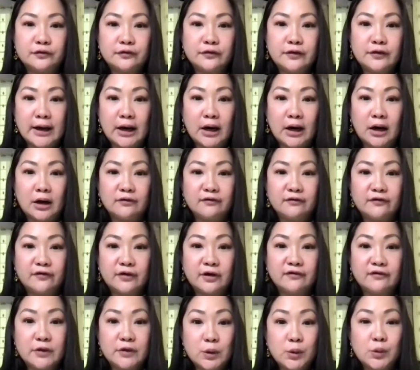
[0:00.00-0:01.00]
their
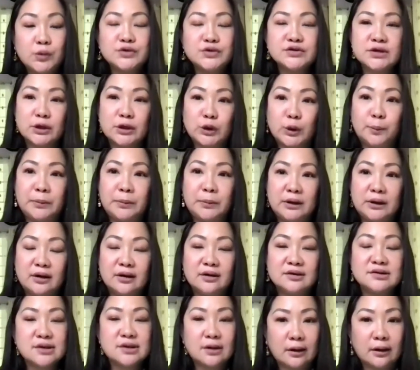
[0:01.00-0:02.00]
views and
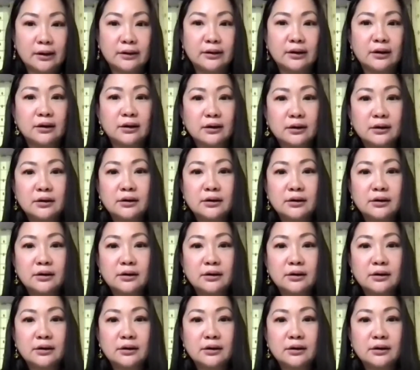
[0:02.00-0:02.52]
opinions, Your Honor.